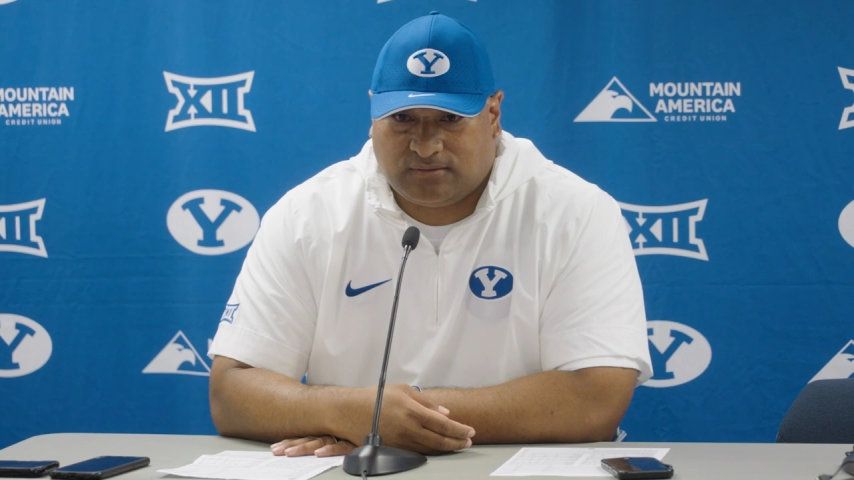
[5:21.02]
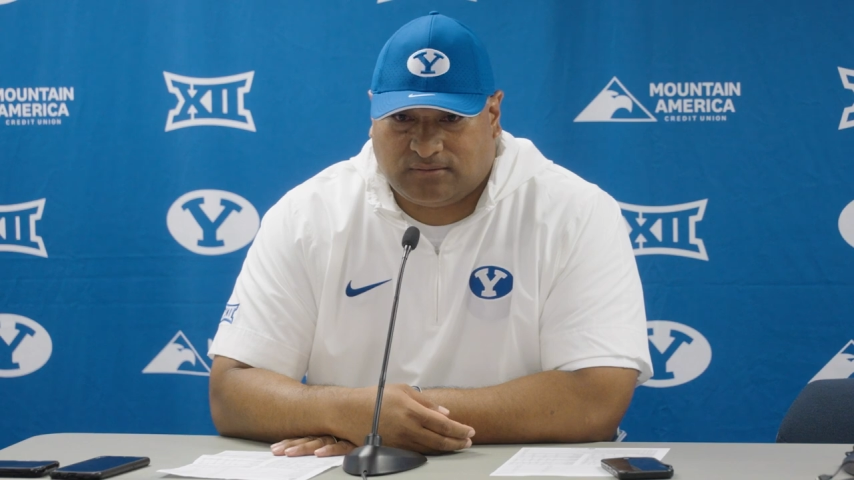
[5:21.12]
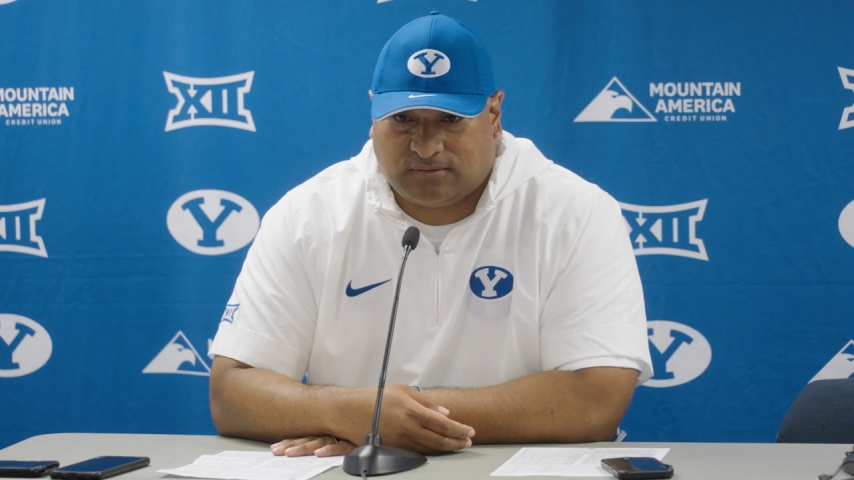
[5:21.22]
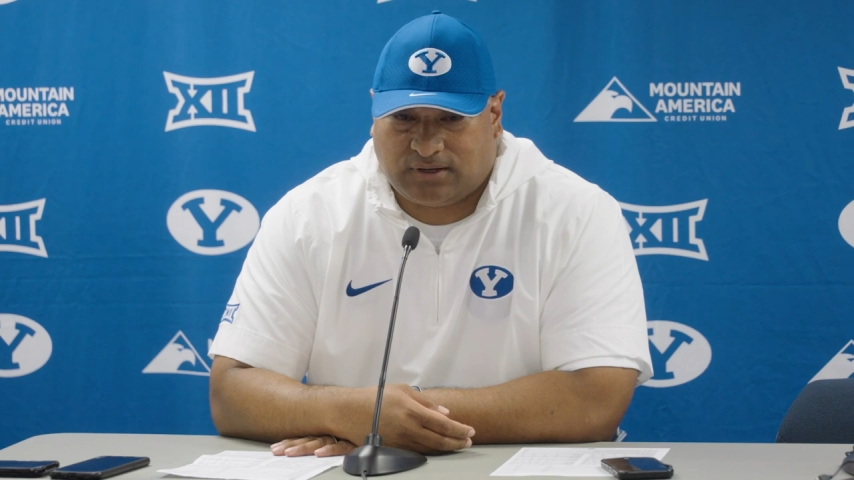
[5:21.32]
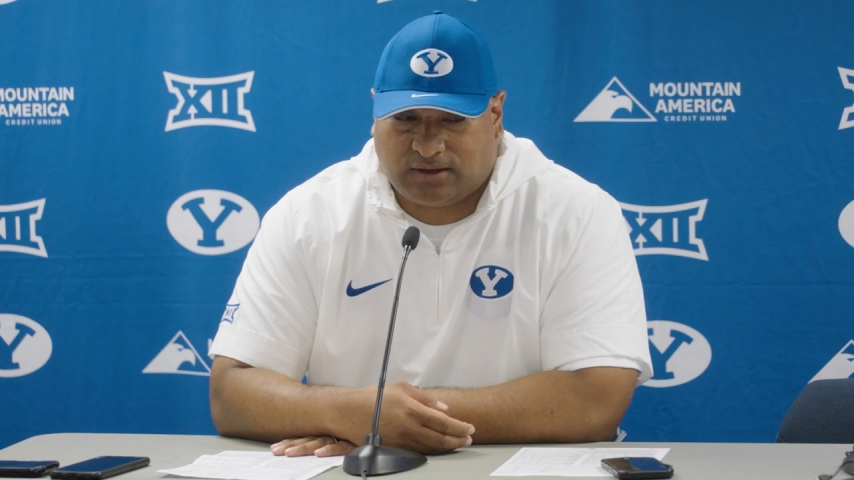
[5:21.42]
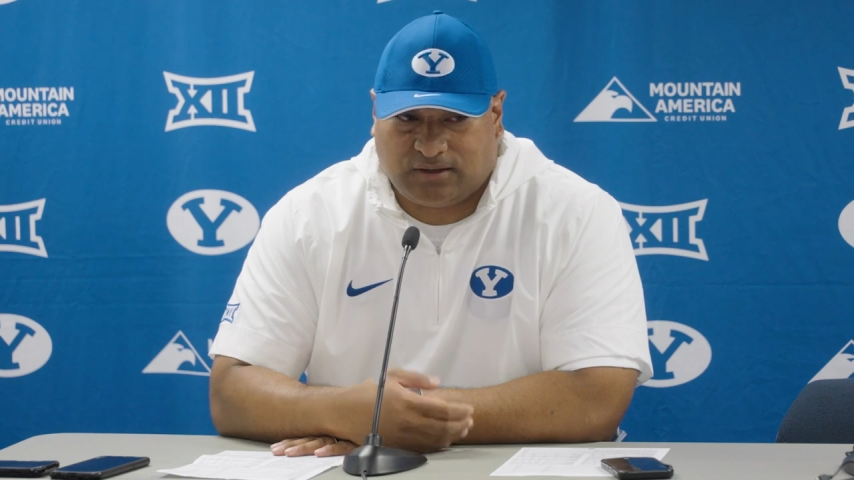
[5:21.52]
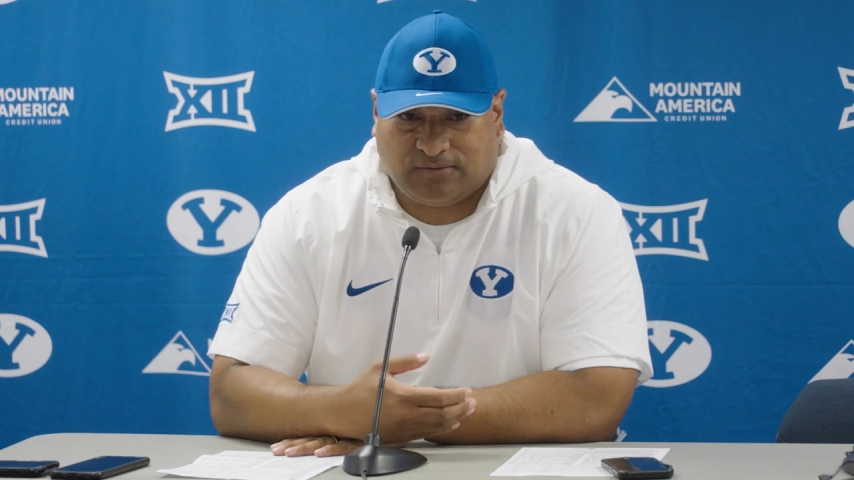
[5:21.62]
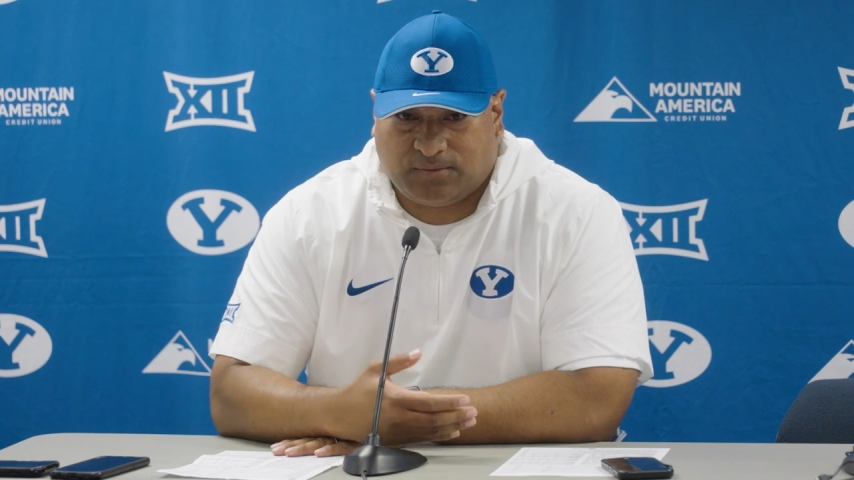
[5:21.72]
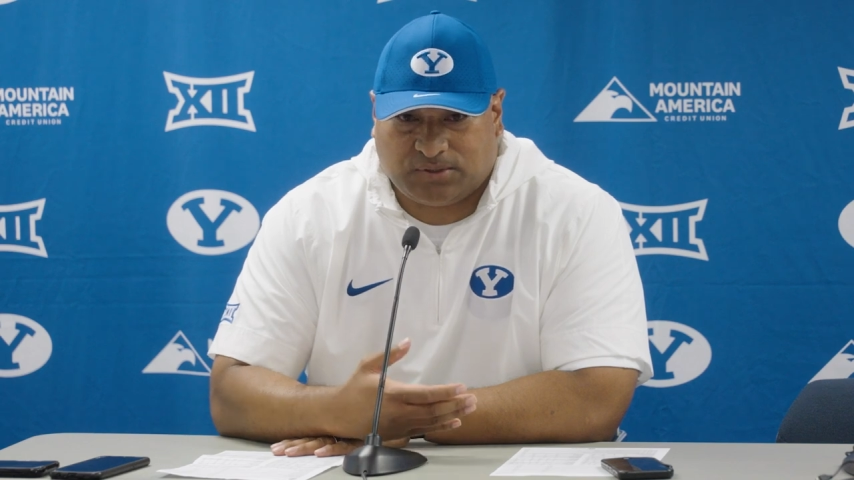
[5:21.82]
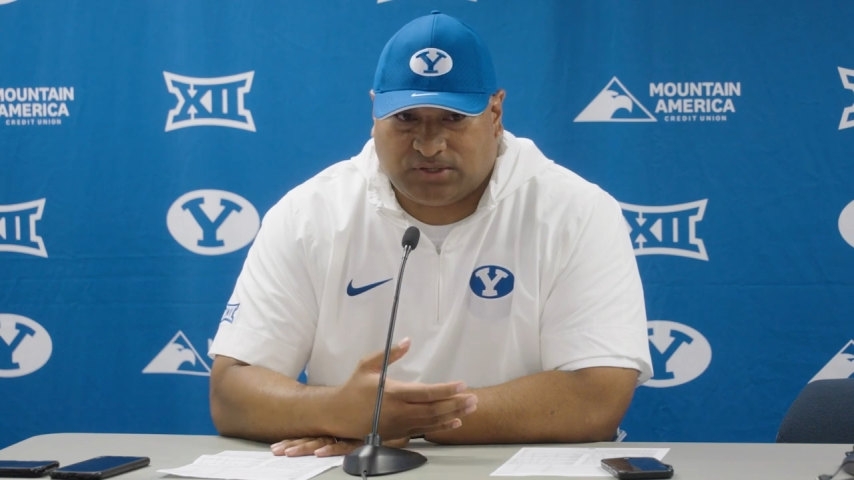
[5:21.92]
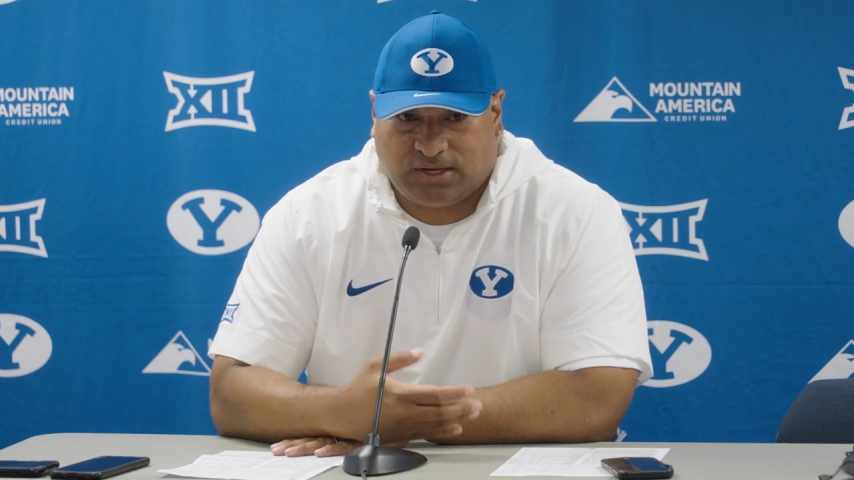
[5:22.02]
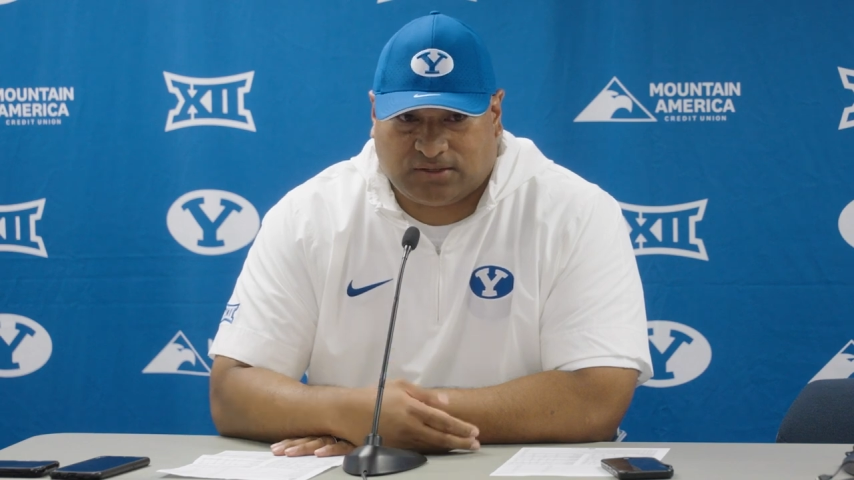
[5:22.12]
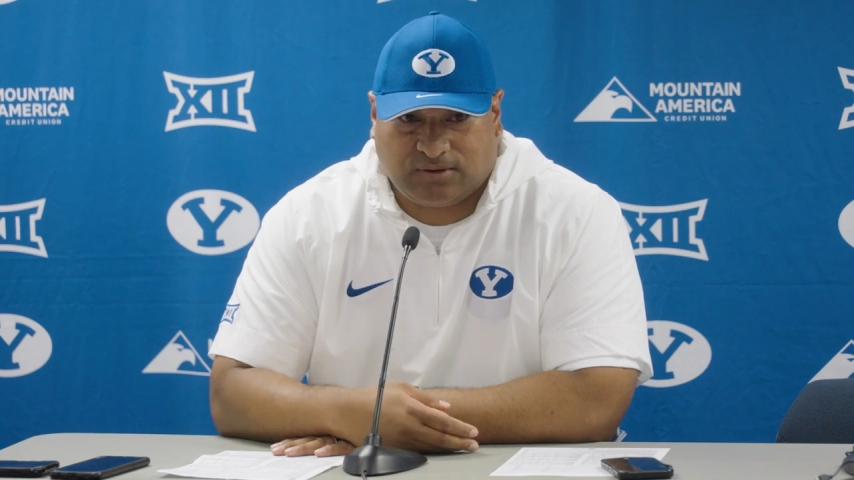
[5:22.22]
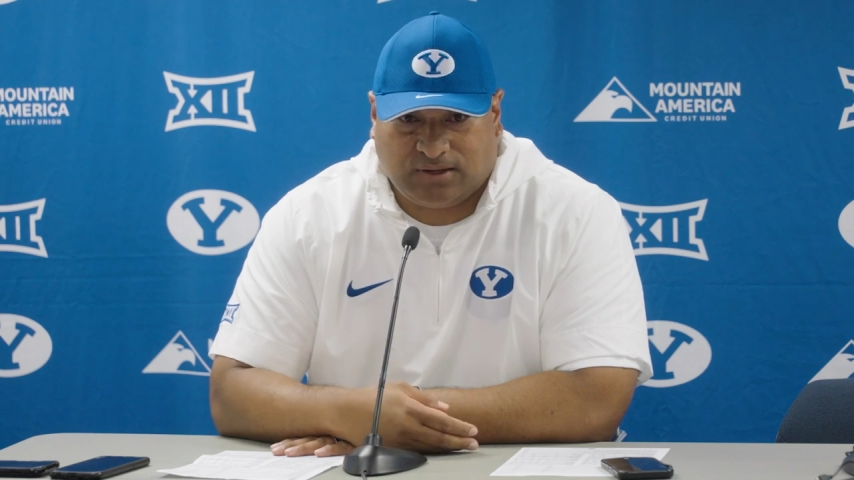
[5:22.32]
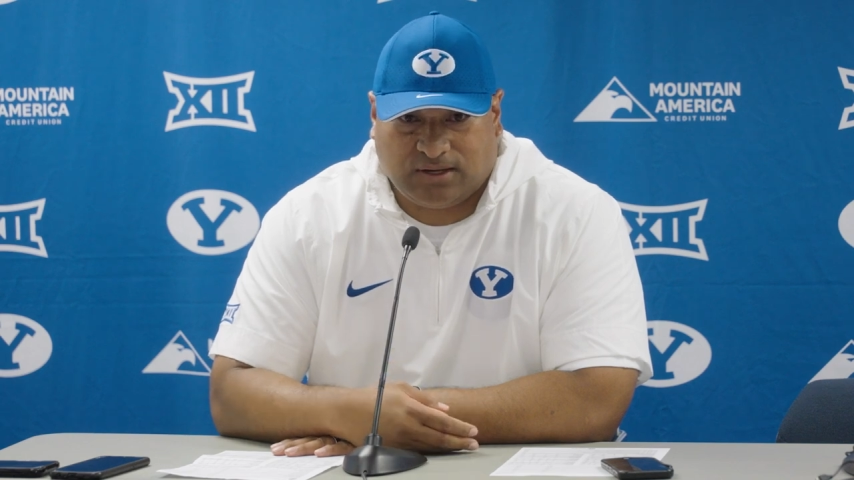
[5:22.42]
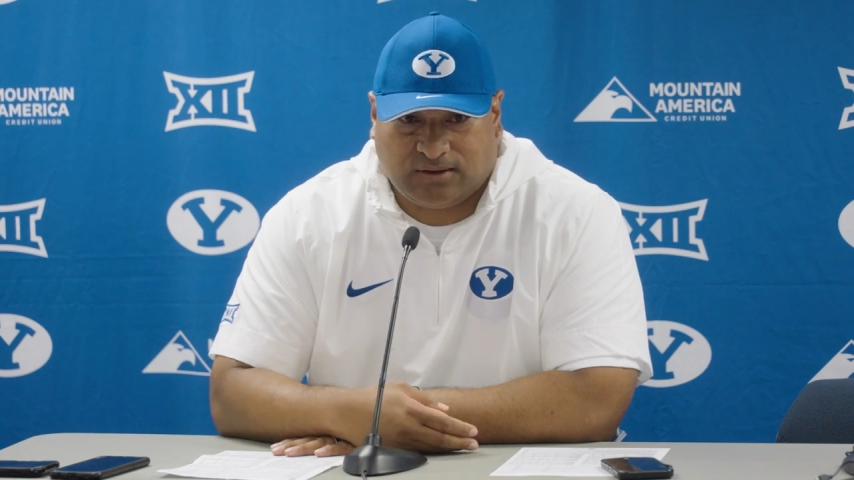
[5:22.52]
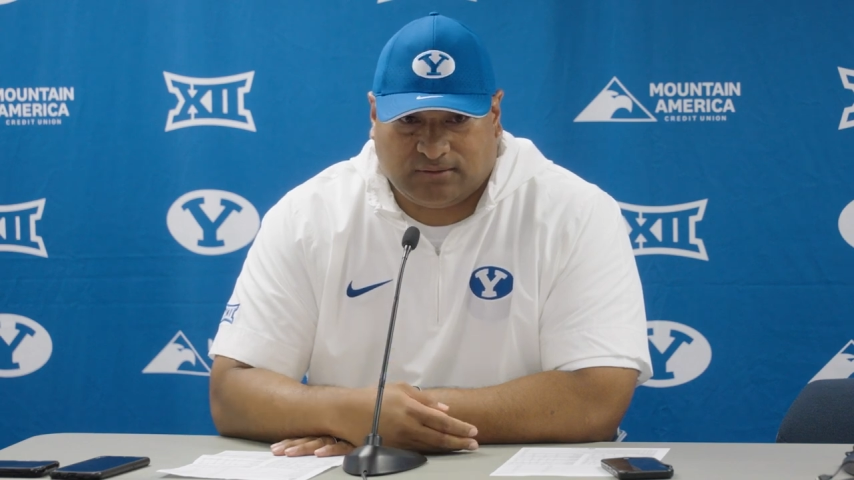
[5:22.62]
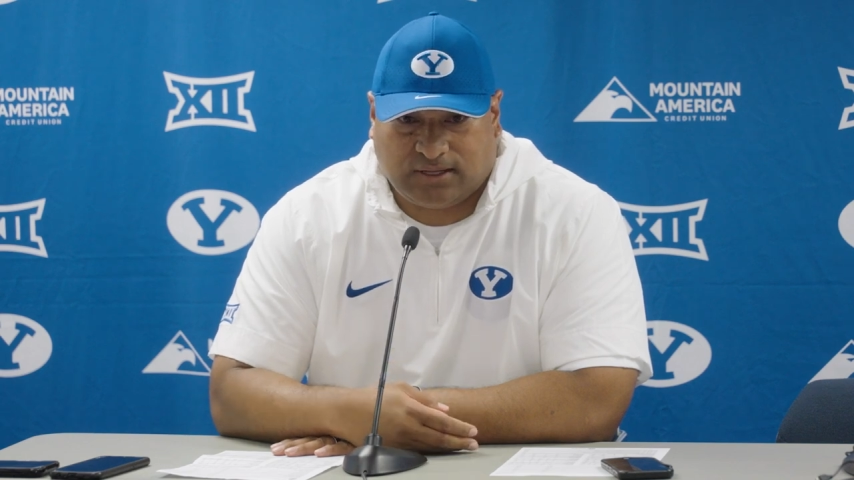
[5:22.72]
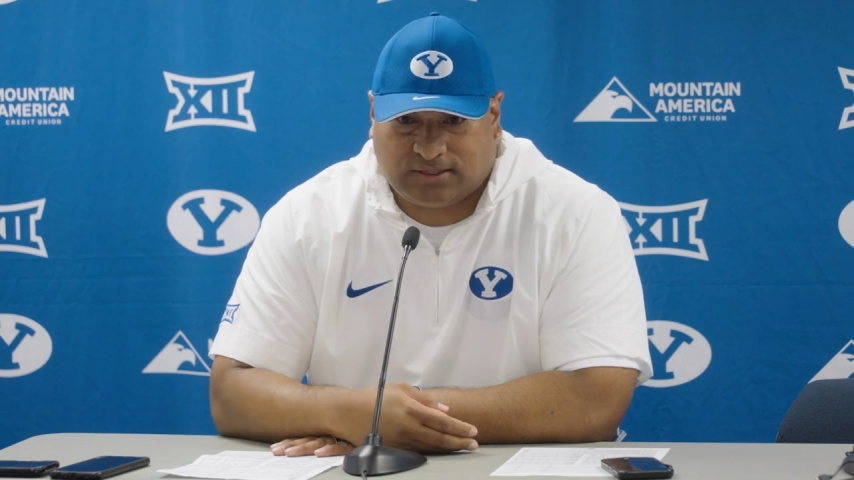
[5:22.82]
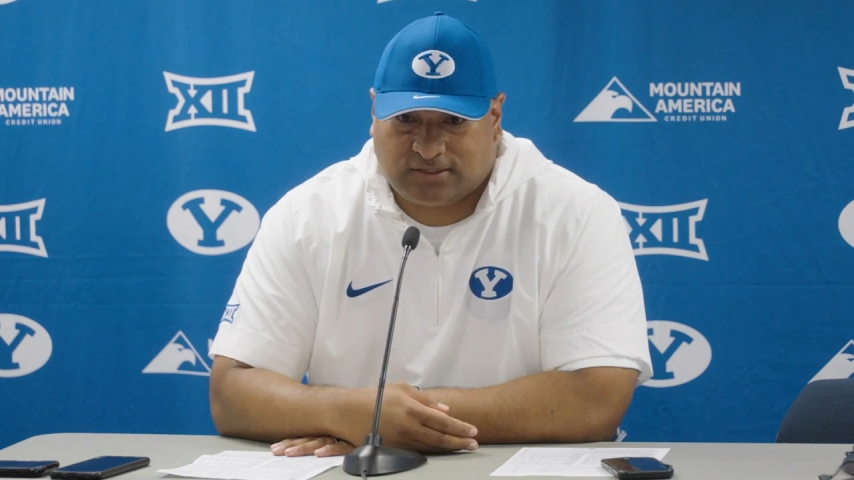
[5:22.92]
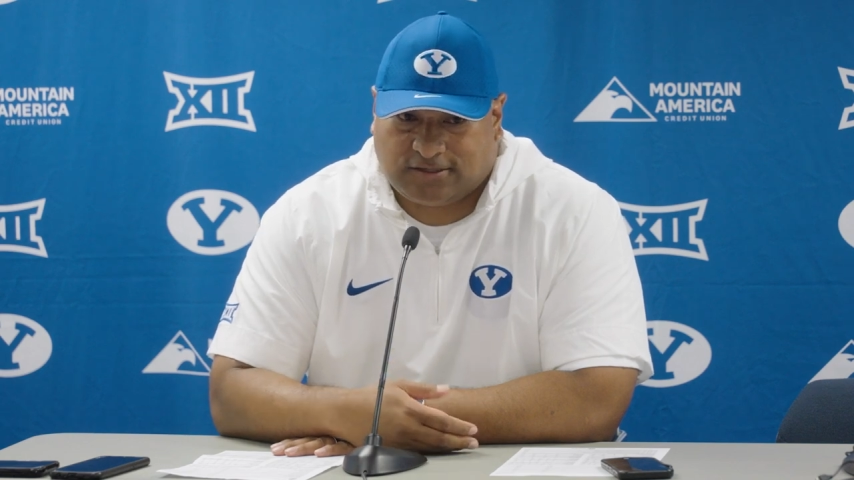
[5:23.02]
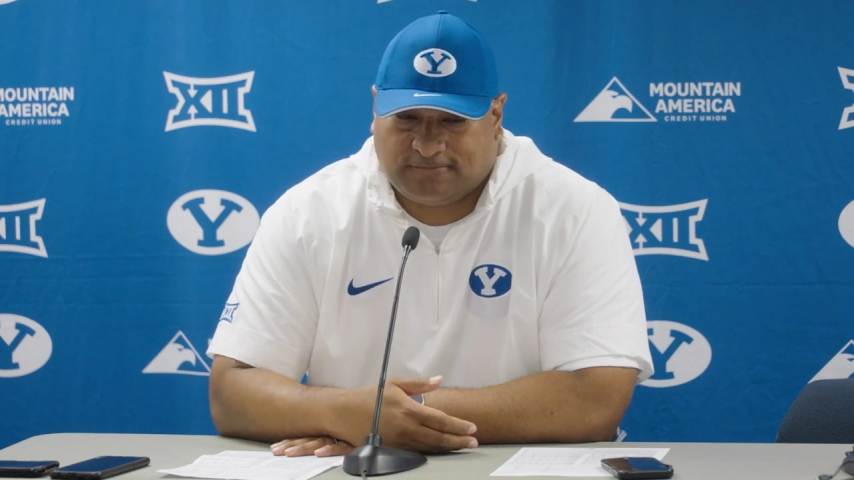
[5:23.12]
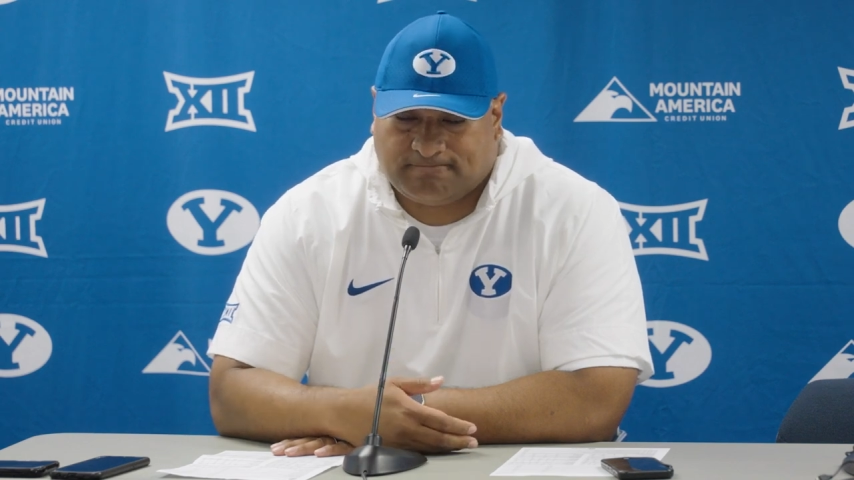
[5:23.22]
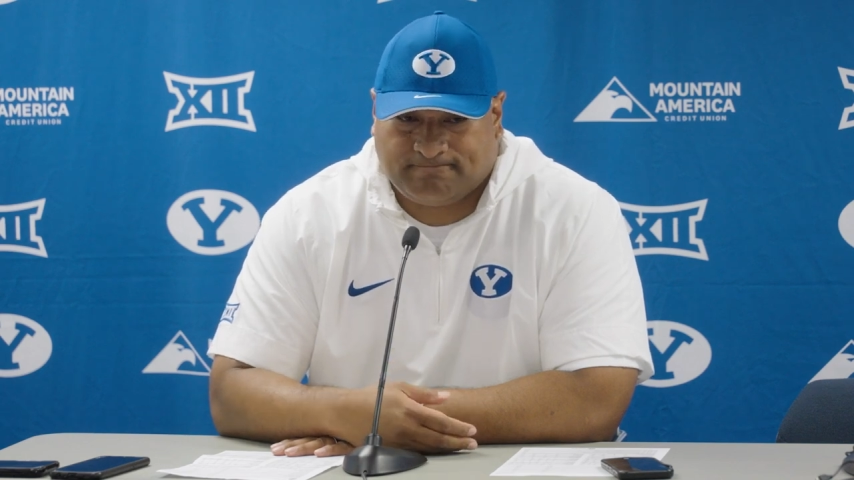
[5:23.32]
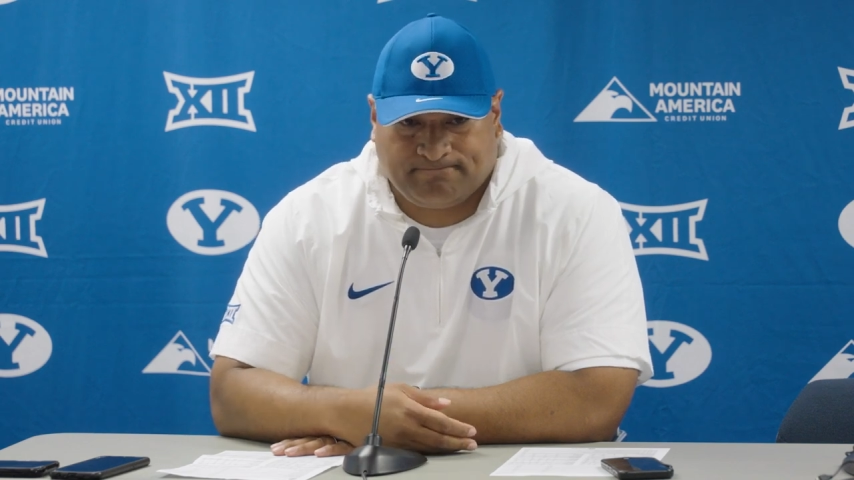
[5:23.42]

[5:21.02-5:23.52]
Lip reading: we're not giving them a chance right now, and that's